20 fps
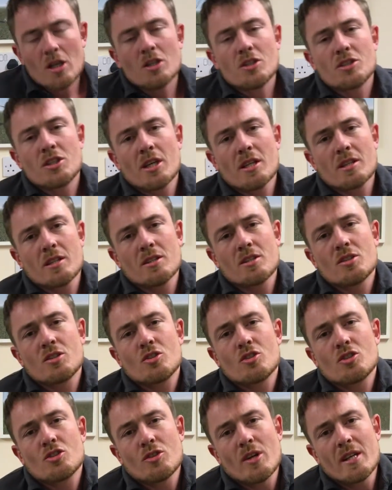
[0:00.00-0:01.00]
check the
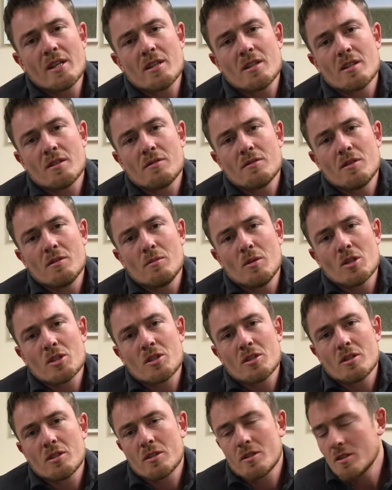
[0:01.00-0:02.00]
strength of the
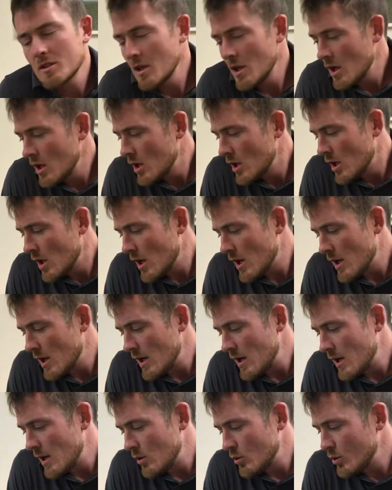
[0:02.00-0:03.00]
muscles.
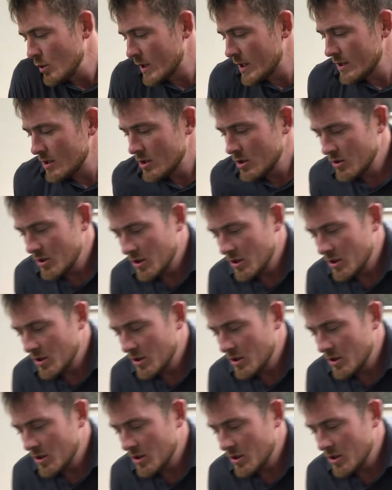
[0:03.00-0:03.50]
We can do